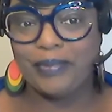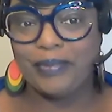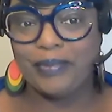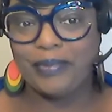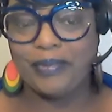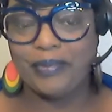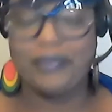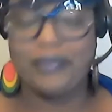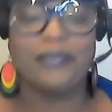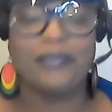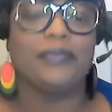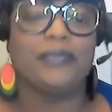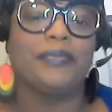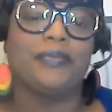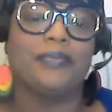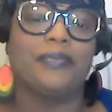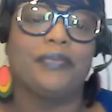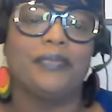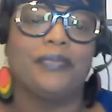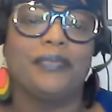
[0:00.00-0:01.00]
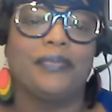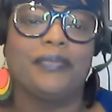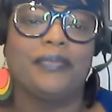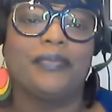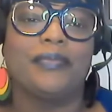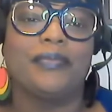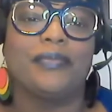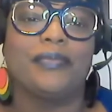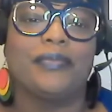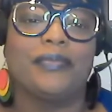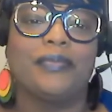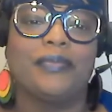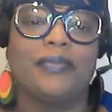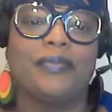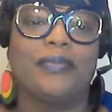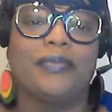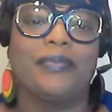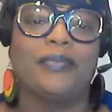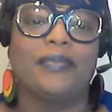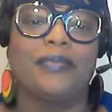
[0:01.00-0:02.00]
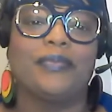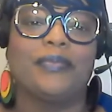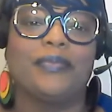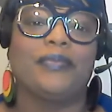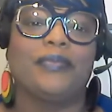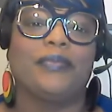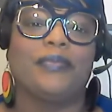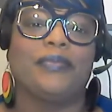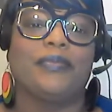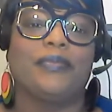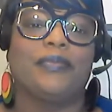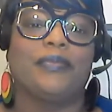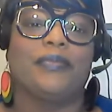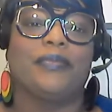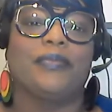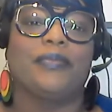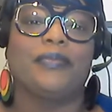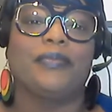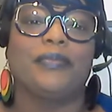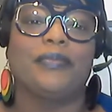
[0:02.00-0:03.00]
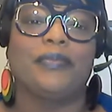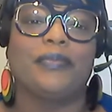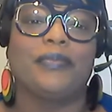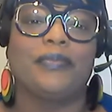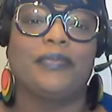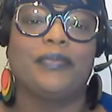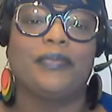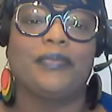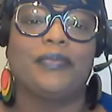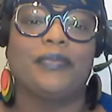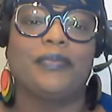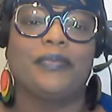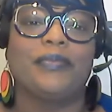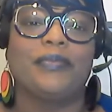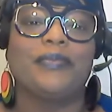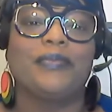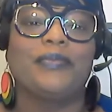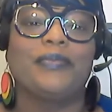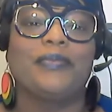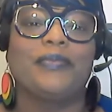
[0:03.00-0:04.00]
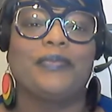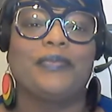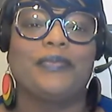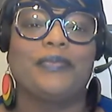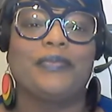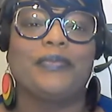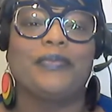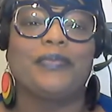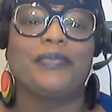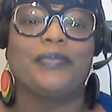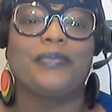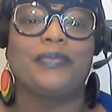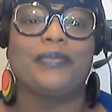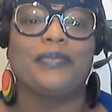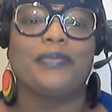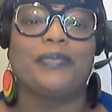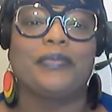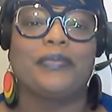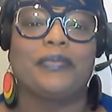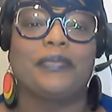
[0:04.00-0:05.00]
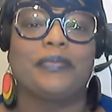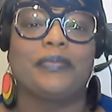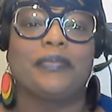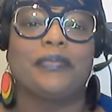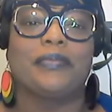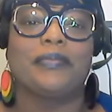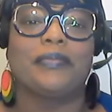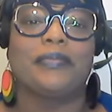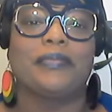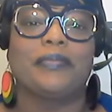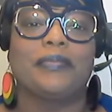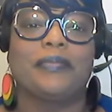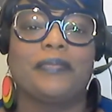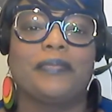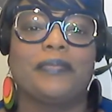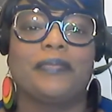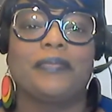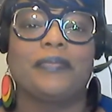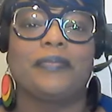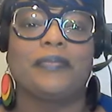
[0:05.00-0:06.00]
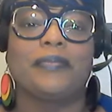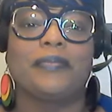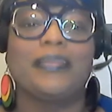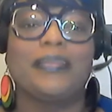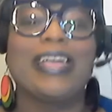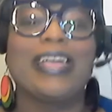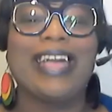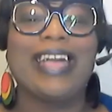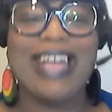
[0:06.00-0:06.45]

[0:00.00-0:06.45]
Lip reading: No words are spoken by the person on screen.